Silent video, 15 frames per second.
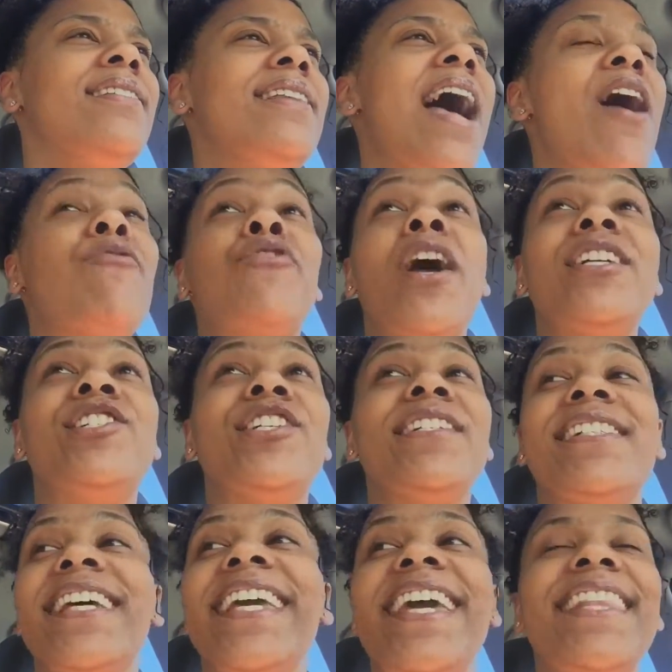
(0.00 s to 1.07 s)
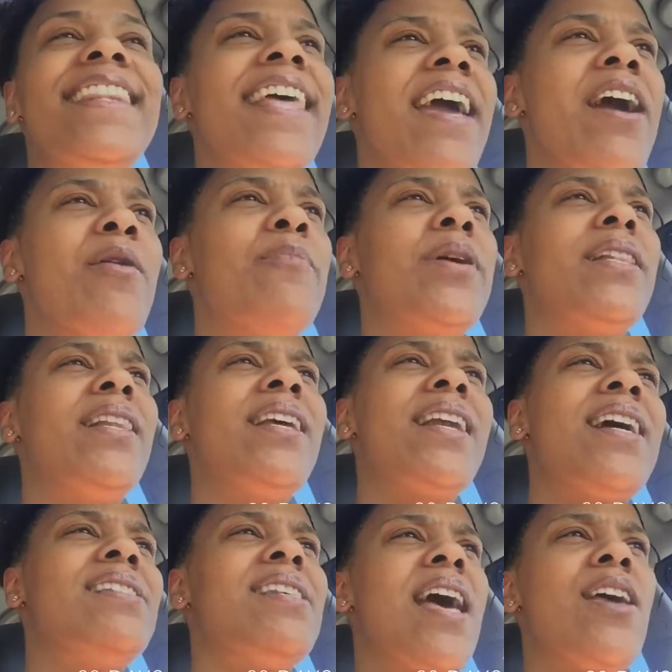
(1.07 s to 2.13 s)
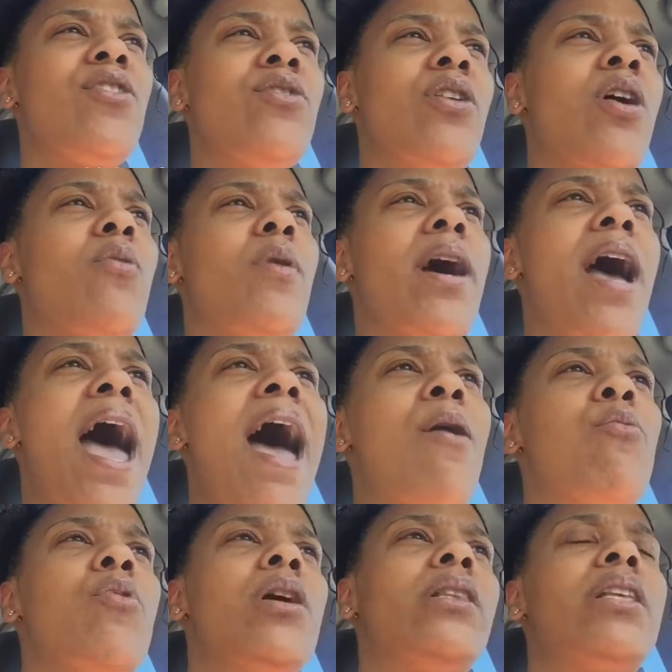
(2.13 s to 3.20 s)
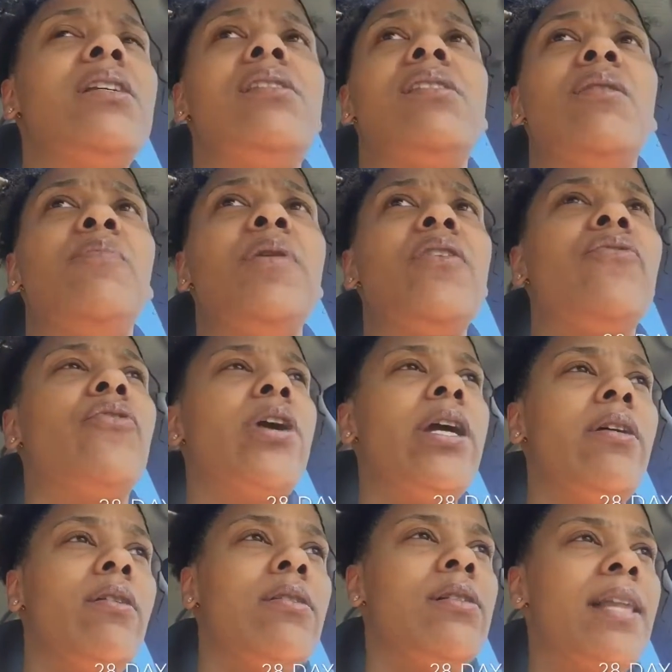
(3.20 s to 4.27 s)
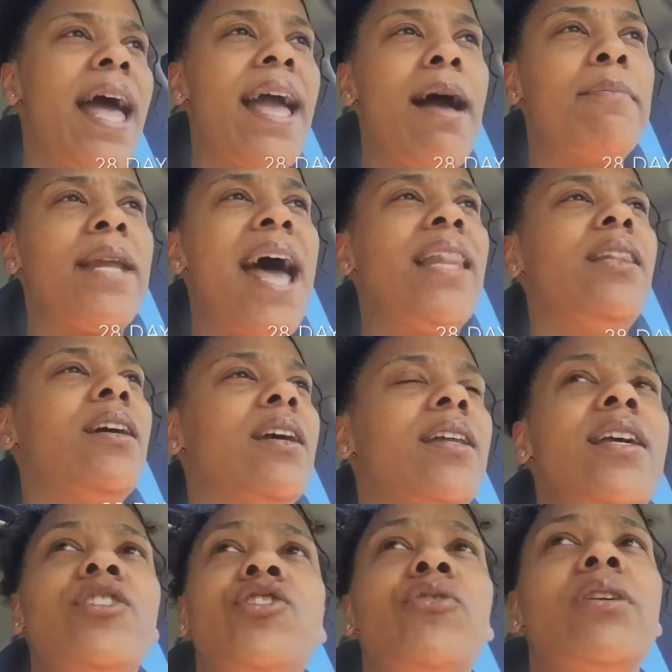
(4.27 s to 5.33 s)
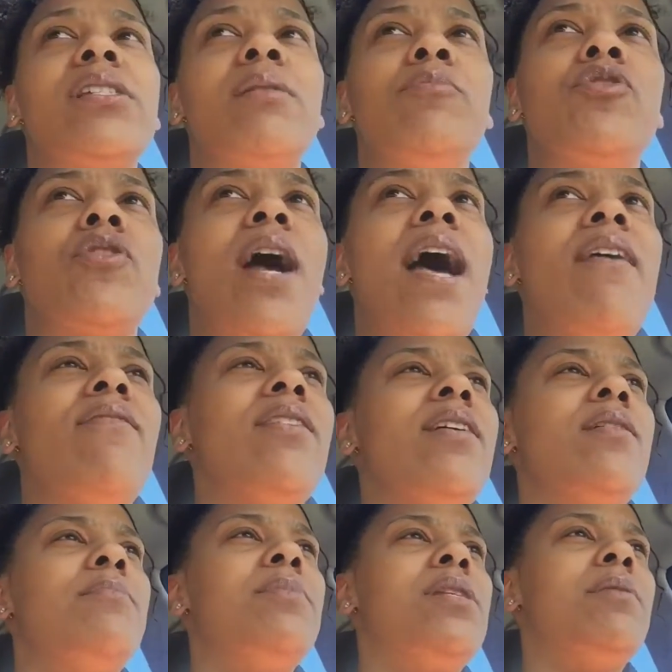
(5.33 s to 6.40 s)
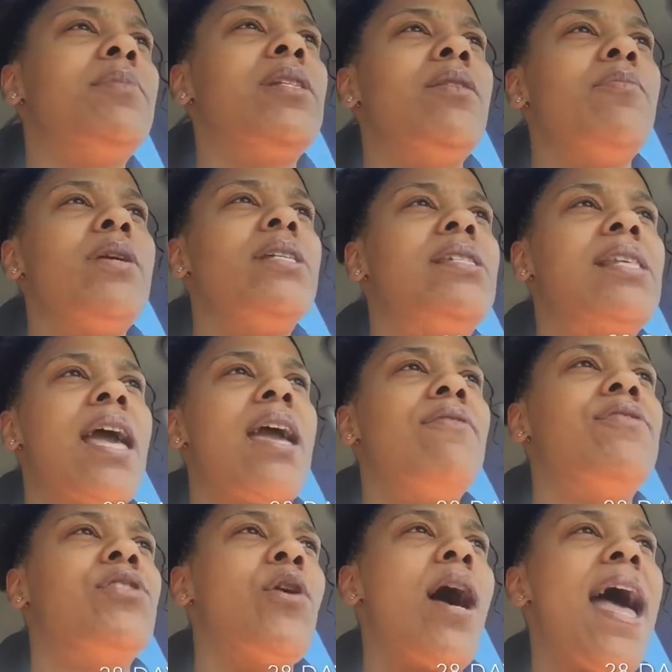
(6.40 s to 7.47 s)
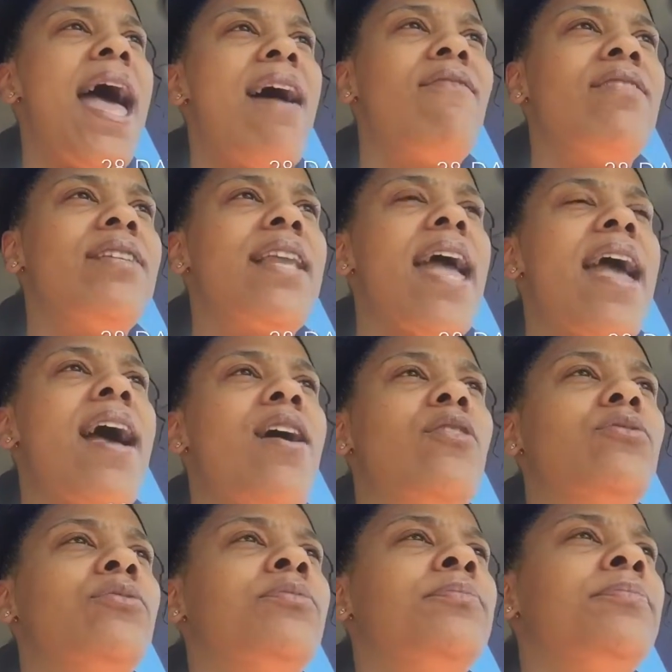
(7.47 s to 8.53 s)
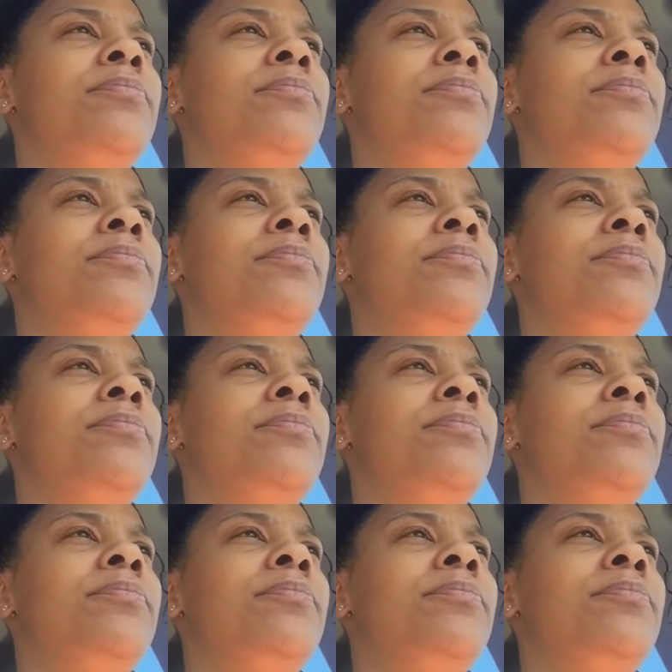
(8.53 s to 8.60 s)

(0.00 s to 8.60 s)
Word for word: not rushing to get there. But then I said, you know what? I want this to be real. Like I'm not looking at you because I'm driving. I'm attempting to be safe, so I have it down